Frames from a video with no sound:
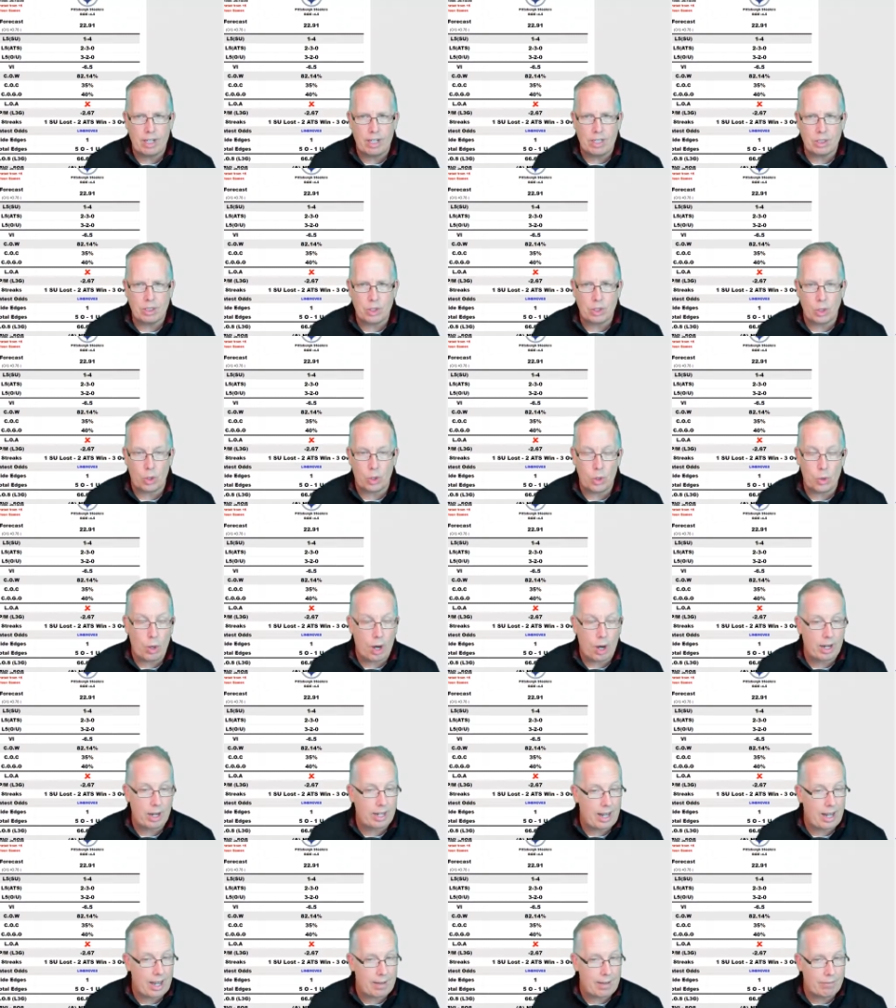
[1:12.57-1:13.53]
So you are
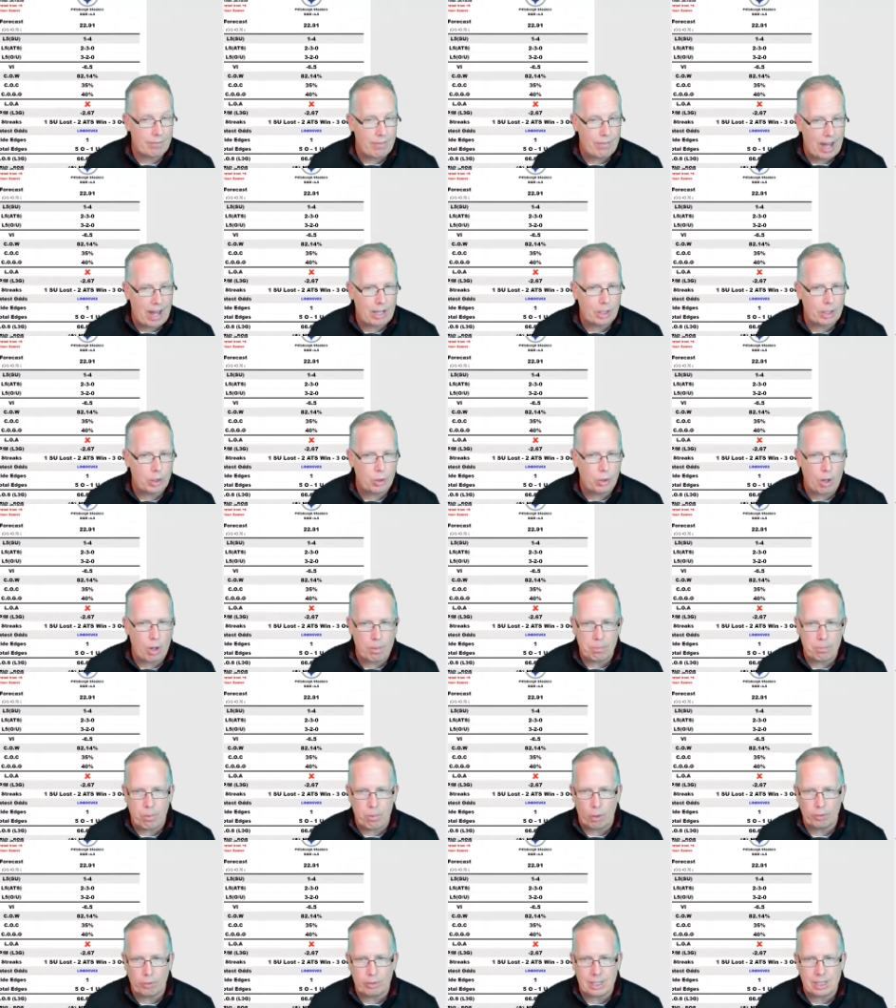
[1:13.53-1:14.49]
getting value on
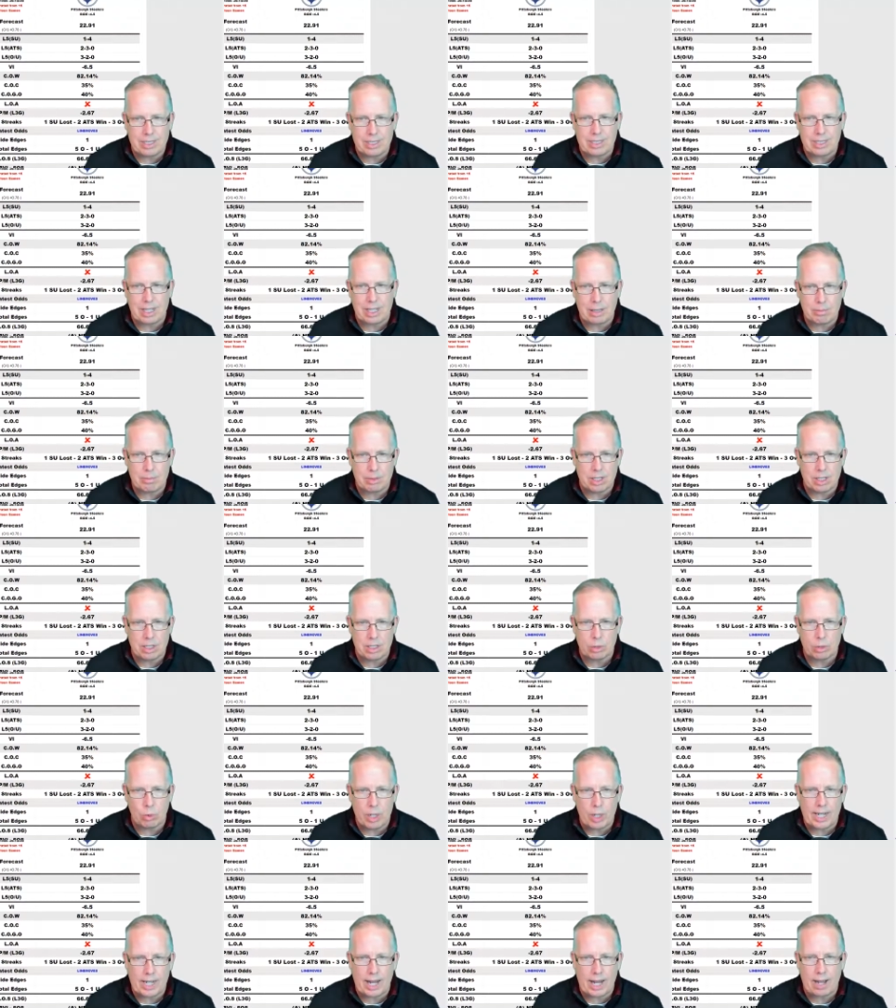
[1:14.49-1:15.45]
both these teams this
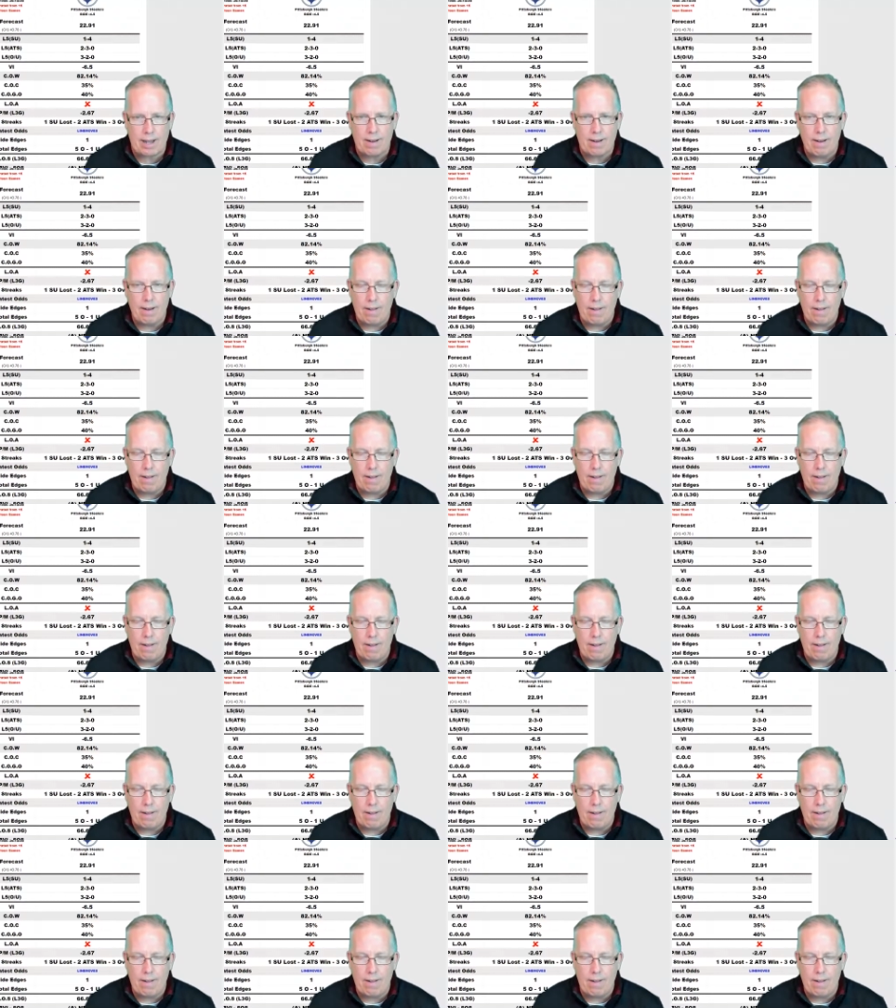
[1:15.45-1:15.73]
weekend.